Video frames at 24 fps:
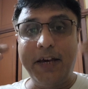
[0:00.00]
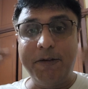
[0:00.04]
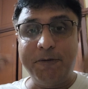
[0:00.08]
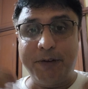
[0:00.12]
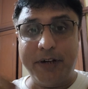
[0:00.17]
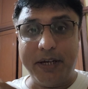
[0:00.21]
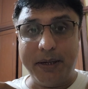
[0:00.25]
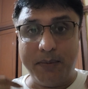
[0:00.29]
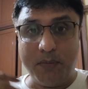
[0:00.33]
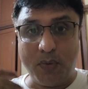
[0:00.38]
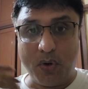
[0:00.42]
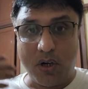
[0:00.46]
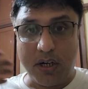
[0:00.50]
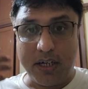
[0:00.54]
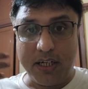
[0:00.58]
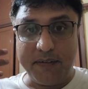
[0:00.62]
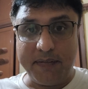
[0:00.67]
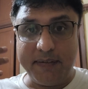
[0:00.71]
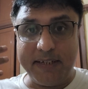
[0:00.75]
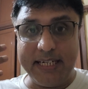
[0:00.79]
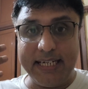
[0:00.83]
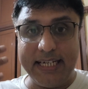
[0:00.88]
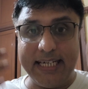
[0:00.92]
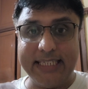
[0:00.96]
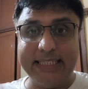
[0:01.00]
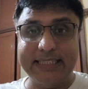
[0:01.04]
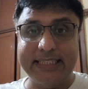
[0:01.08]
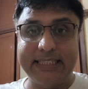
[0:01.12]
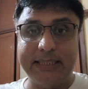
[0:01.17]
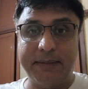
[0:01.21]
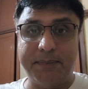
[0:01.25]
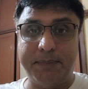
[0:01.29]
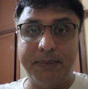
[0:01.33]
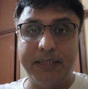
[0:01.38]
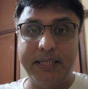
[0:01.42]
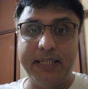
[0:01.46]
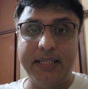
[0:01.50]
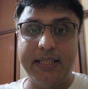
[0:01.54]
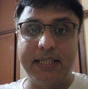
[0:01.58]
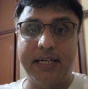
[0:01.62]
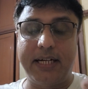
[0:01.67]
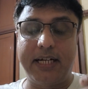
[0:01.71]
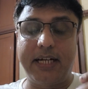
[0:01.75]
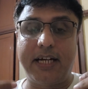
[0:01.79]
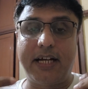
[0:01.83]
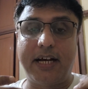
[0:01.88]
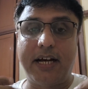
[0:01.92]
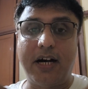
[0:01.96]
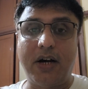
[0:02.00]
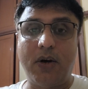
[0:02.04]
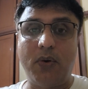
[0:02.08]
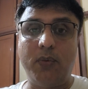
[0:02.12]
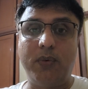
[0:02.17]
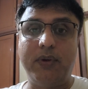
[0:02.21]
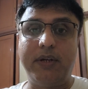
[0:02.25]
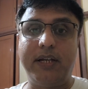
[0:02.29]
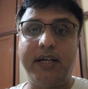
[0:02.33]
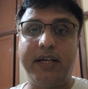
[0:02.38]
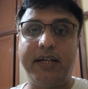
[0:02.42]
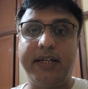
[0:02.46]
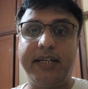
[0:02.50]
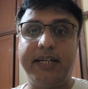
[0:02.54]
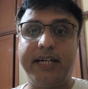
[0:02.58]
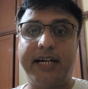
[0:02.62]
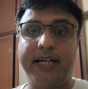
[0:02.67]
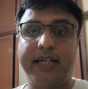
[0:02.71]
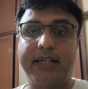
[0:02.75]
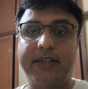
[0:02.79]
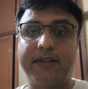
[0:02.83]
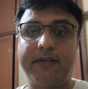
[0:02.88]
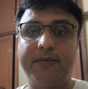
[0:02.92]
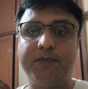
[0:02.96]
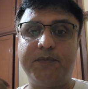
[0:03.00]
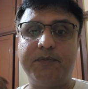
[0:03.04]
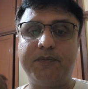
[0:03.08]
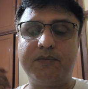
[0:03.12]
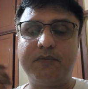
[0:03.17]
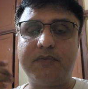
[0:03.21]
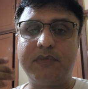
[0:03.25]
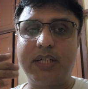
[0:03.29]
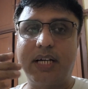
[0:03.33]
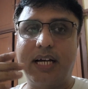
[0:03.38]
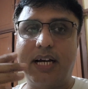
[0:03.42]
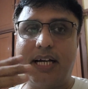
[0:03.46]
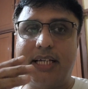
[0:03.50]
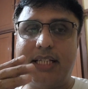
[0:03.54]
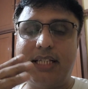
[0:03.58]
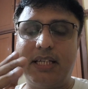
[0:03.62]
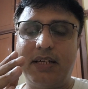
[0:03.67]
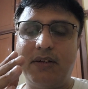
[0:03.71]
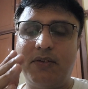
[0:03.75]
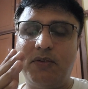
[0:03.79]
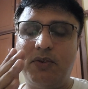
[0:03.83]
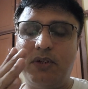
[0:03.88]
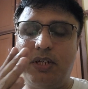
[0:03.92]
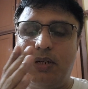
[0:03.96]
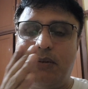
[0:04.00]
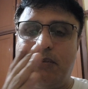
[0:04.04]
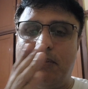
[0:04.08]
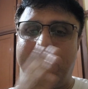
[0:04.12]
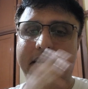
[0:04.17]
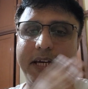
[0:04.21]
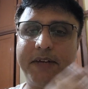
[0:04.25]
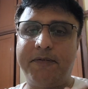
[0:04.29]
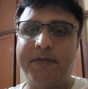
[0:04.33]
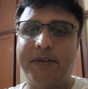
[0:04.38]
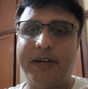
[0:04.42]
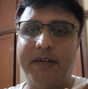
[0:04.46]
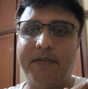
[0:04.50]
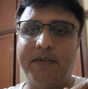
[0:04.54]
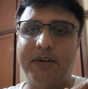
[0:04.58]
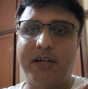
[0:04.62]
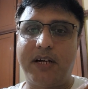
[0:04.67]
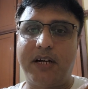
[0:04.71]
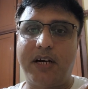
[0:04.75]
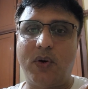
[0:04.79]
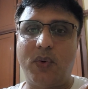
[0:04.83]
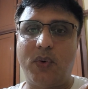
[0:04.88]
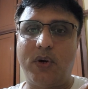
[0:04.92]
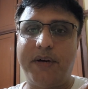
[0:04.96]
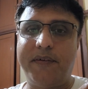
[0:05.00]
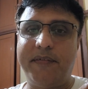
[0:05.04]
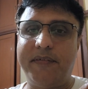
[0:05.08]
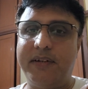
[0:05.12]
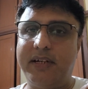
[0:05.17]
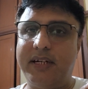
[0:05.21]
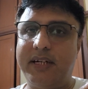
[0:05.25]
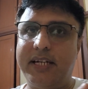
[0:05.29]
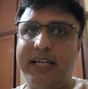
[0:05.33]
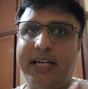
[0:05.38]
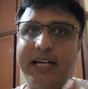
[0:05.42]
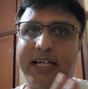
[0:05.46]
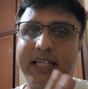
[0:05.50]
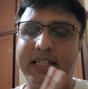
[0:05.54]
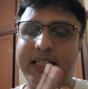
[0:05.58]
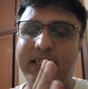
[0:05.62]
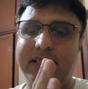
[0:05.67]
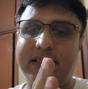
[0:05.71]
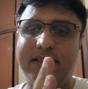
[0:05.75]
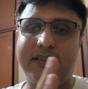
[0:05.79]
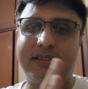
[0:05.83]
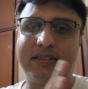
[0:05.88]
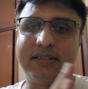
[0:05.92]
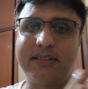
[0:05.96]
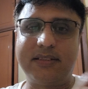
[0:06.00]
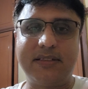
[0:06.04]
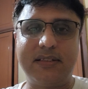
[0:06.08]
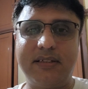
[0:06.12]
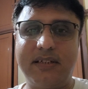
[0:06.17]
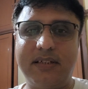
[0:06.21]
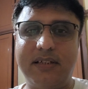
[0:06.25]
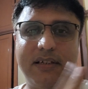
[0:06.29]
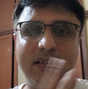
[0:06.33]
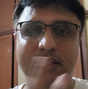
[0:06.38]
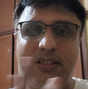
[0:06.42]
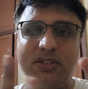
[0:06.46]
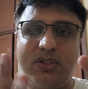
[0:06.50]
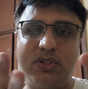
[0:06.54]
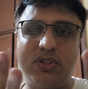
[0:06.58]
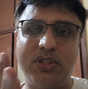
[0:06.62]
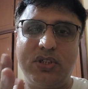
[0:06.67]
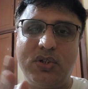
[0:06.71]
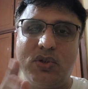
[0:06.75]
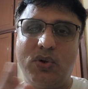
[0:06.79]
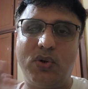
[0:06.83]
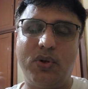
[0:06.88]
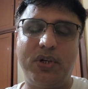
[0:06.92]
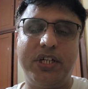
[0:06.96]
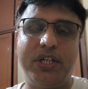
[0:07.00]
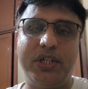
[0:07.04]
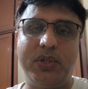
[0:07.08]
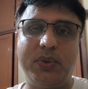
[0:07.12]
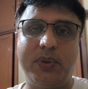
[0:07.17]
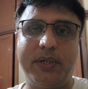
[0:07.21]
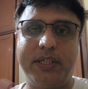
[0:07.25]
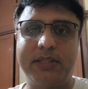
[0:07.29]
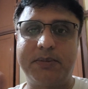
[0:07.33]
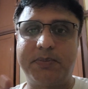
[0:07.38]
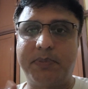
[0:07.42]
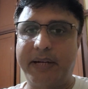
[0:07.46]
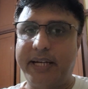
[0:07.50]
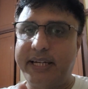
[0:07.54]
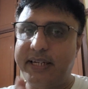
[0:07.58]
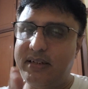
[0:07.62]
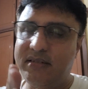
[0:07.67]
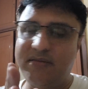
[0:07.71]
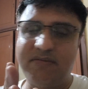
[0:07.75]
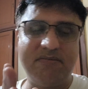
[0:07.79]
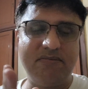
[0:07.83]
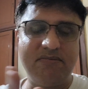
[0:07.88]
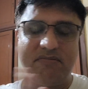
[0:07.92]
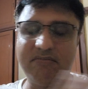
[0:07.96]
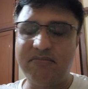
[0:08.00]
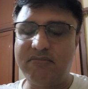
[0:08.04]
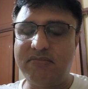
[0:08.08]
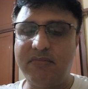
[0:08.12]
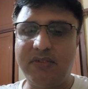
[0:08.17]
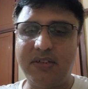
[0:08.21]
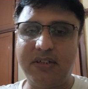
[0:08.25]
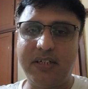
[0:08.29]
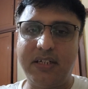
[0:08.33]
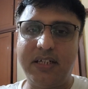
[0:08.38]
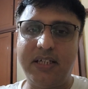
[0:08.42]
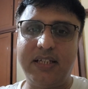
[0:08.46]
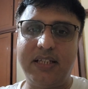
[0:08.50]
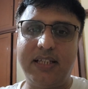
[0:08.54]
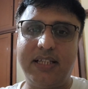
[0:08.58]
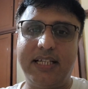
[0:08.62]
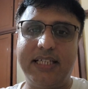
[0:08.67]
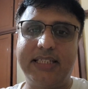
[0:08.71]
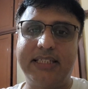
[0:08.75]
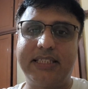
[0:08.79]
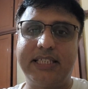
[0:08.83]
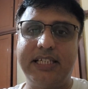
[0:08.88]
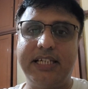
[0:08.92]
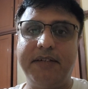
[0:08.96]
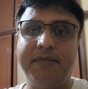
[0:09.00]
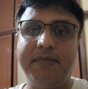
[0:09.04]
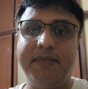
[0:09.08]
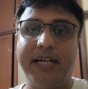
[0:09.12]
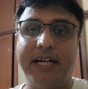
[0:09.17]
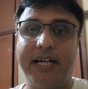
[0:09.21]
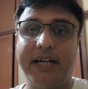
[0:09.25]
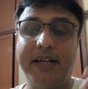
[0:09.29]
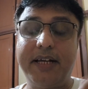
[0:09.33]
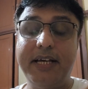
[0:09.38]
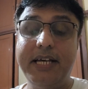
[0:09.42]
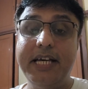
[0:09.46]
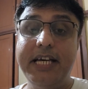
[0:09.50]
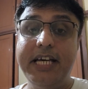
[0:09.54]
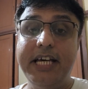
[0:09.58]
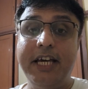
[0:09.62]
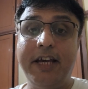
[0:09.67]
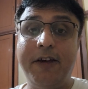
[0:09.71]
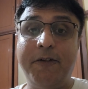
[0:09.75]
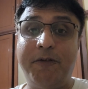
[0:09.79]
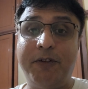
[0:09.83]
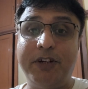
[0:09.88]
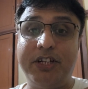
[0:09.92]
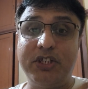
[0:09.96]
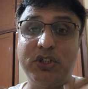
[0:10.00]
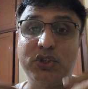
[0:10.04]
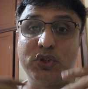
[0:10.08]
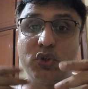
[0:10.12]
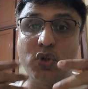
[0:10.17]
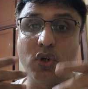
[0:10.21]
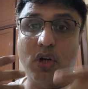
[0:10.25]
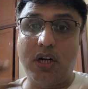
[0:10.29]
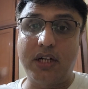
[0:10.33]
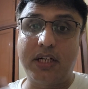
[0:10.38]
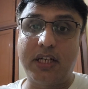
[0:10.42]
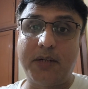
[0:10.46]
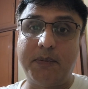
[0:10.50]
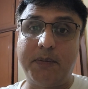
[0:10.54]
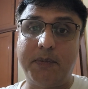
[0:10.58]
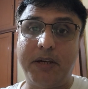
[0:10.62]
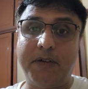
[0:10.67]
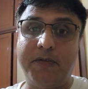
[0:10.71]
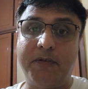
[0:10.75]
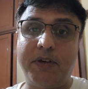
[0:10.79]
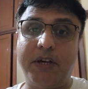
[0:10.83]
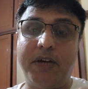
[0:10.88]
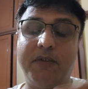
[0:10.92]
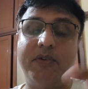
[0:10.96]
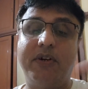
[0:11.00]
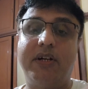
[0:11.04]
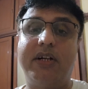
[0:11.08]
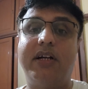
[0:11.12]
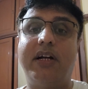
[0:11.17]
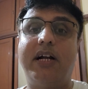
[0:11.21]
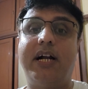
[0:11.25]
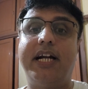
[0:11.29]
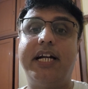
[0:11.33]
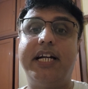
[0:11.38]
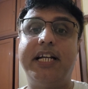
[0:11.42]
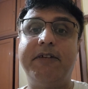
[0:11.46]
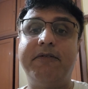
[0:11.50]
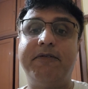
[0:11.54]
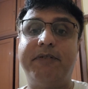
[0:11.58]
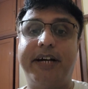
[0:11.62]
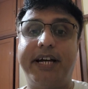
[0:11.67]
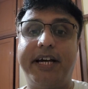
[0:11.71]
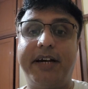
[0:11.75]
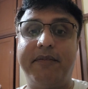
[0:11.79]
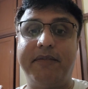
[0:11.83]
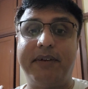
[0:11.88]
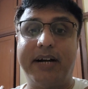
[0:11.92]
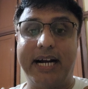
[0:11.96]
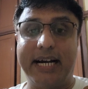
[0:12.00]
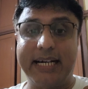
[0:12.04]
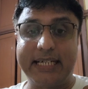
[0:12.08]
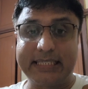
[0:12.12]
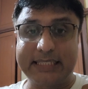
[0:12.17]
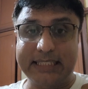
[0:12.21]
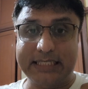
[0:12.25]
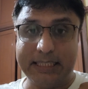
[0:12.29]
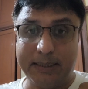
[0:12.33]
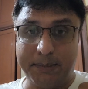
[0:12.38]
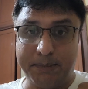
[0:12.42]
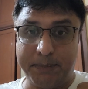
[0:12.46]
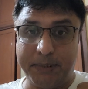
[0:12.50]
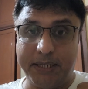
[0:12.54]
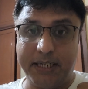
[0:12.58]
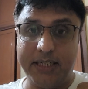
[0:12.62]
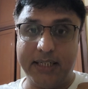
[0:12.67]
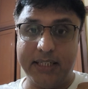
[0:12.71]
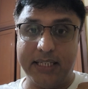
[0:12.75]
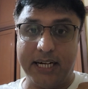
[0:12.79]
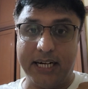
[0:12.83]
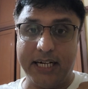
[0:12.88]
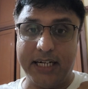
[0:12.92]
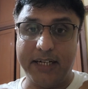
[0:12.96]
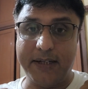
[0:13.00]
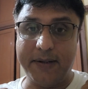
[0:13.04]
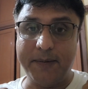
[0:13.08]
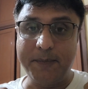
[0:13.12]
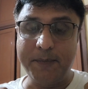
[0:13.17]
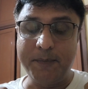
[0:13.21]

if I am not even accepting that, how will I react? I think in my favor, how I will react is no need to explain. Let's leave that. If it is not in my favor and if I have accepted that,